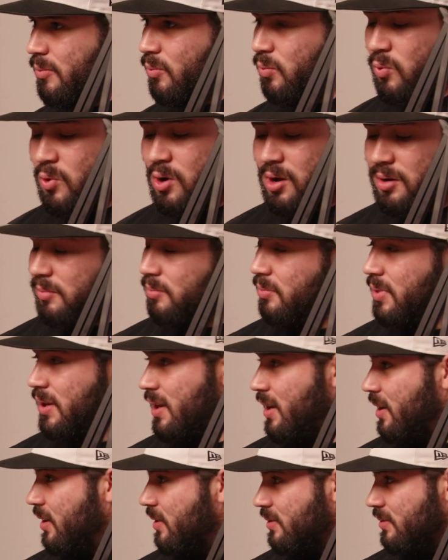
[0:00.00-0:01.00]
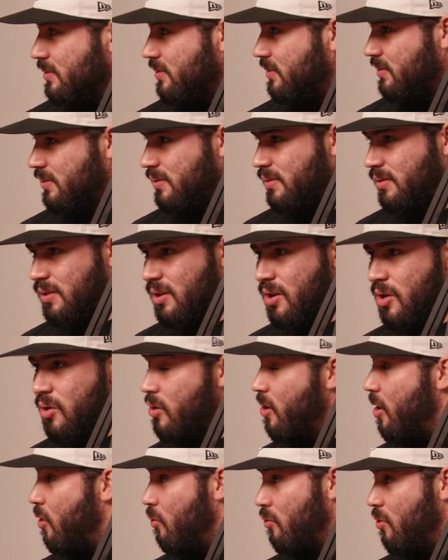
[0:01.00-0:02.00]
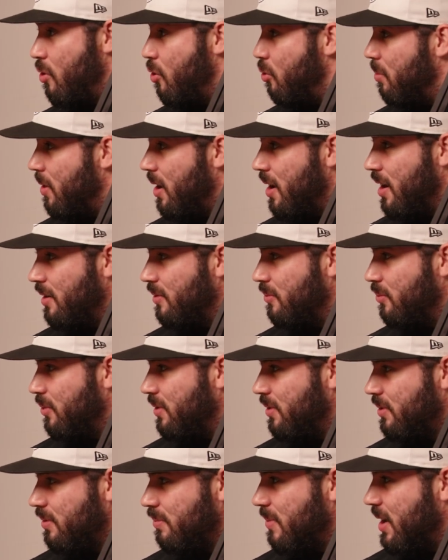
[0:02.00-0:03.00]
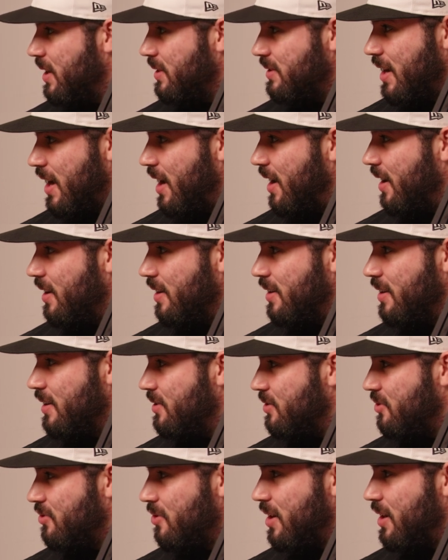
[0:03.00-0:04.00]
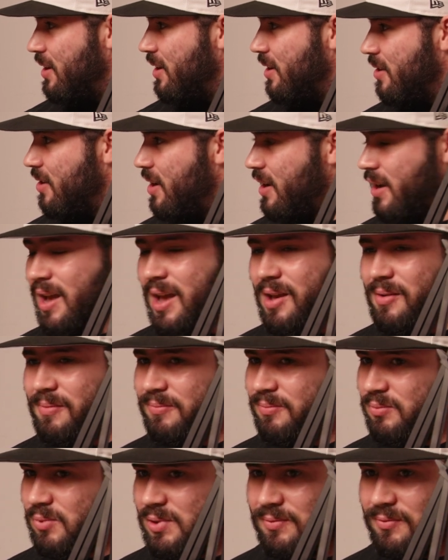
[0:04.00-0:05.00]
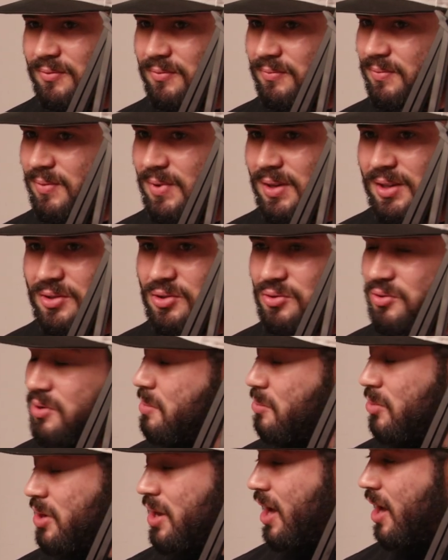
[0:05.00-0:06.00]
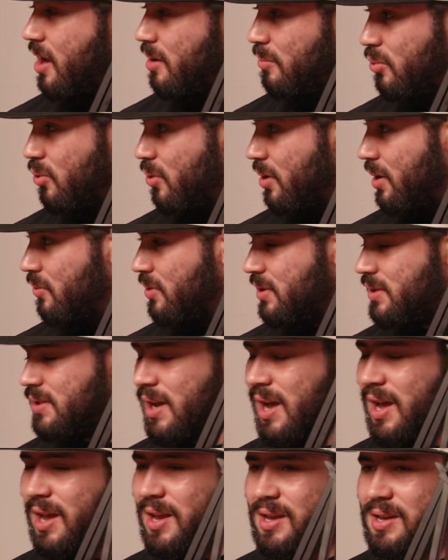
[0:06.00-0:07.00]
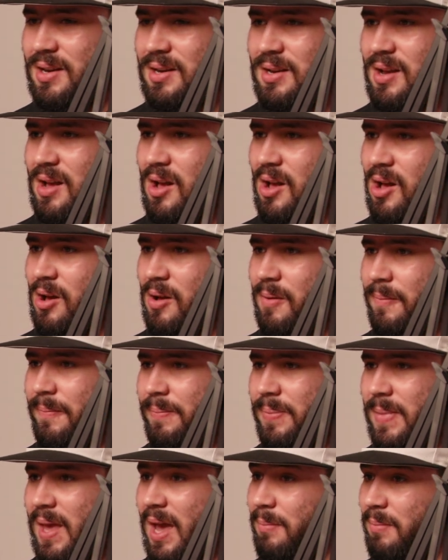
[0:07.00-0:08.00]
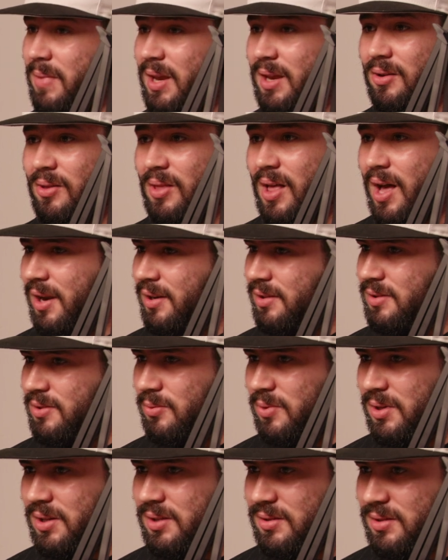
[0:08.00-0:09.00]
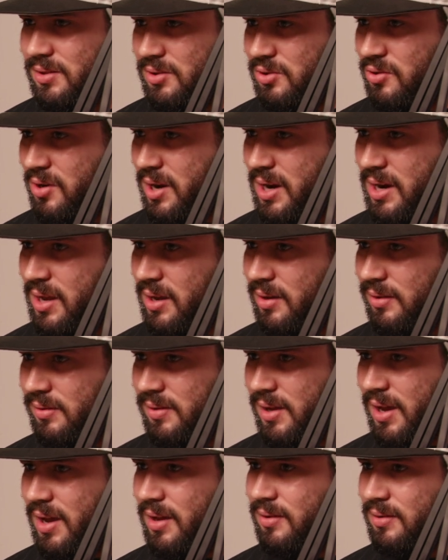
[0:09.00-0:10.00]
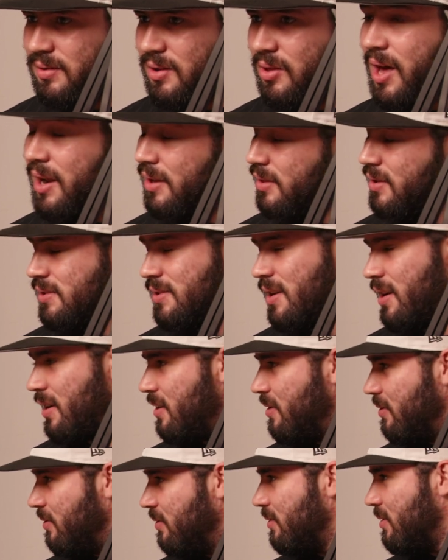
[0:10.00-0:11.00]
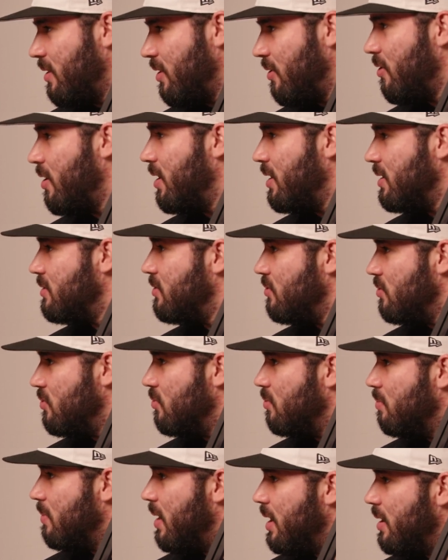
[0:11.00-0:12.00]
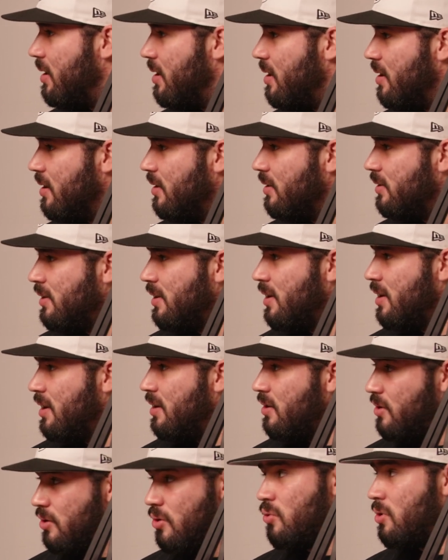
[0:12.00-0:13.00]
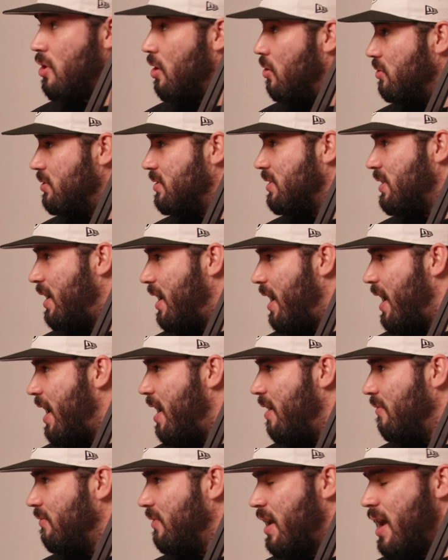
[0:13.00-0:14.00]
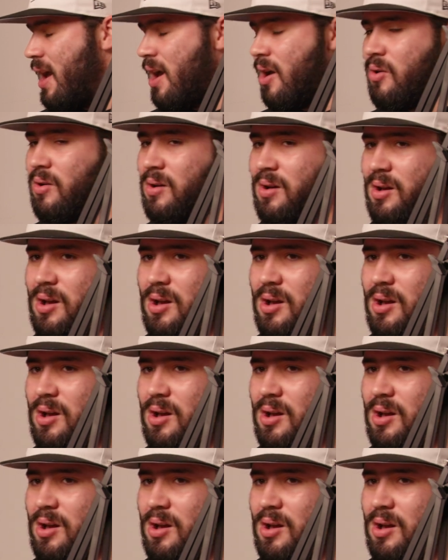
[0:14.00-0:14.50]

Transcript: one being, a robot with my diet and training. Like I was extremely on point with diet. I made a lot of tweaks to training that a lot of this I can accredit to my new coach that I have now.